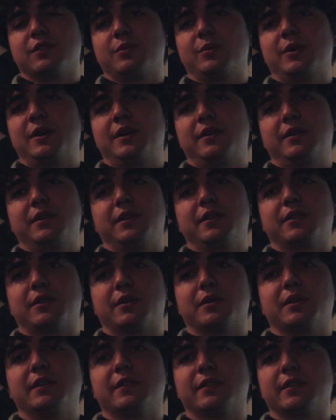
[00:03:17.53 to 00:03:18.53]
well and
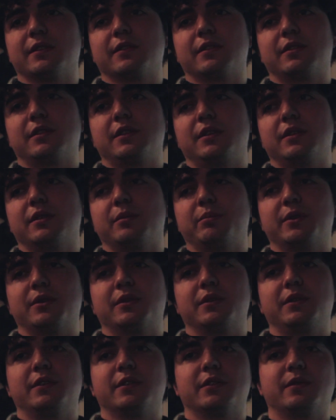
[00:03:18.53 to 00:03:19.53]
increases the
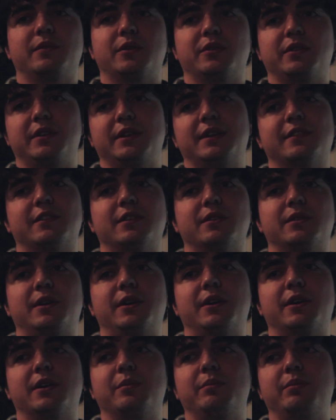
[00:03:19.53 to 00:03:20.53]
abilities of your
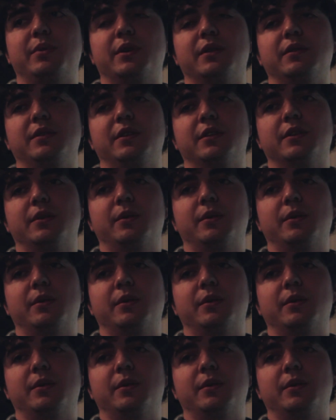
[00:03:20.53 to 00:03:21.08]
DSLR, but you know,